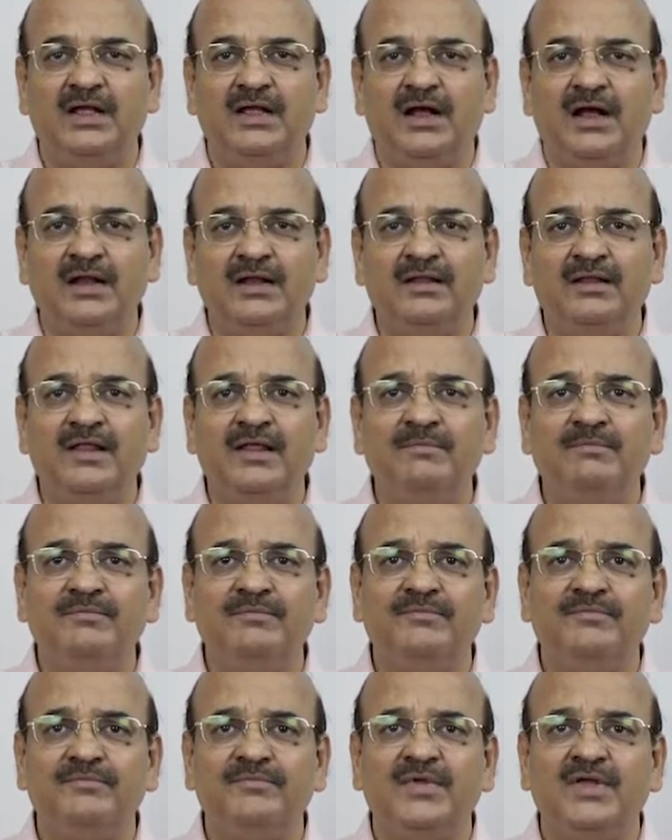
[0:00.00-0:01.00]
Under him
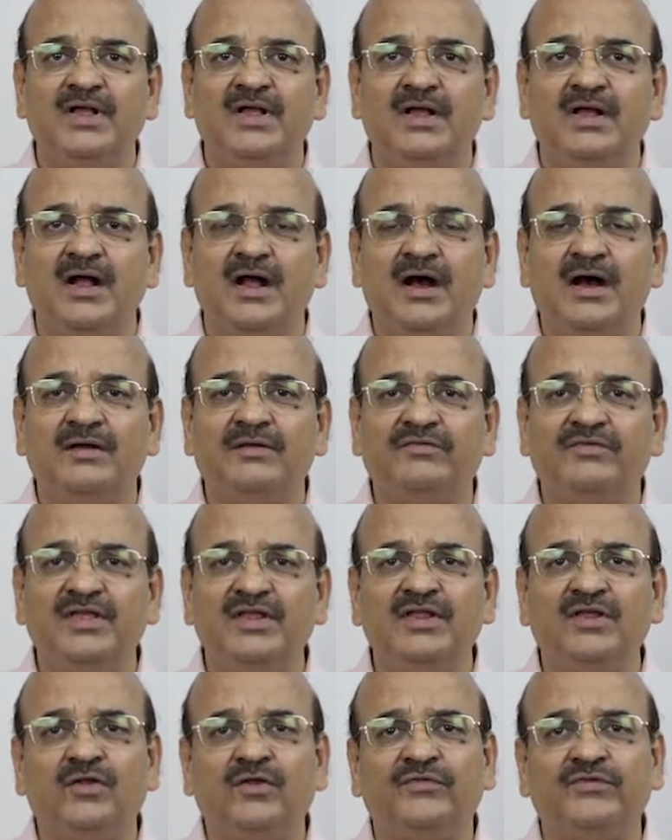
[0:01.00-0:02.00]
are
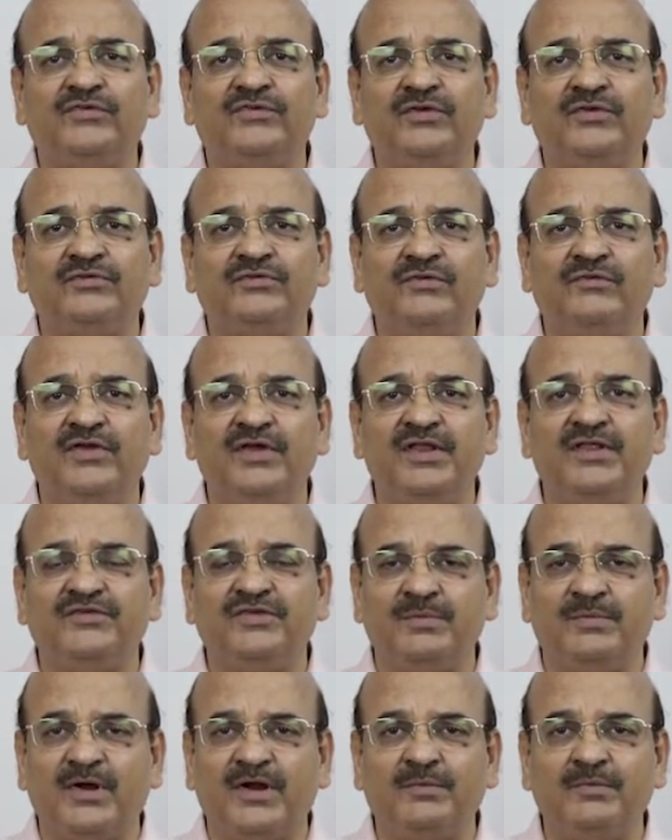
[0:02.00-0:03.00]
senior officers of various
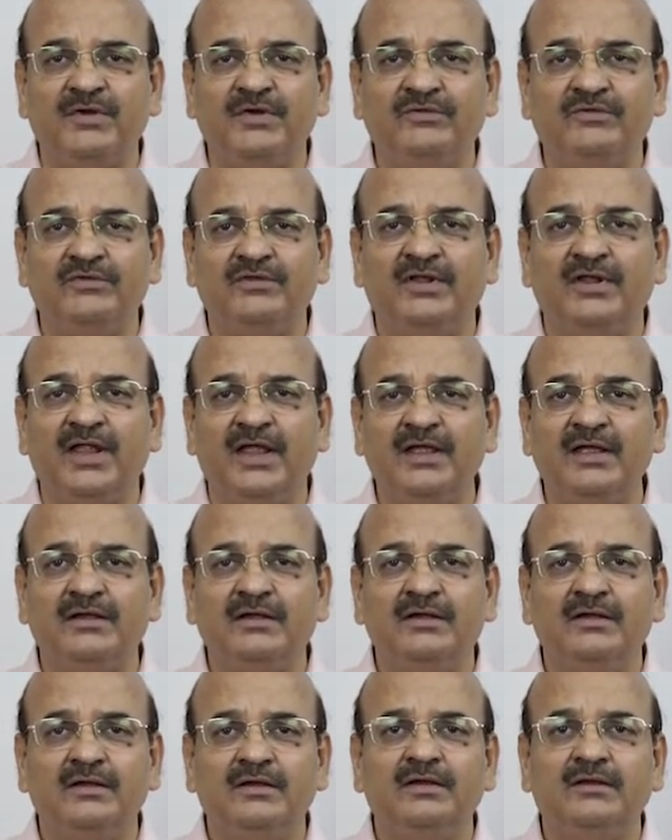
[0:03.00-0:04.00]
departments like
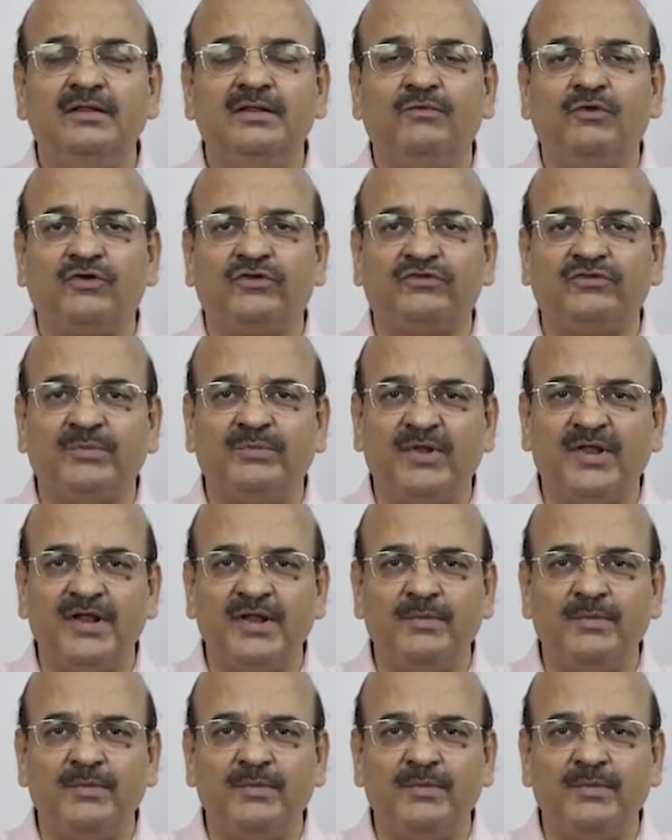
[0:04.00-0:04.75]
the water supply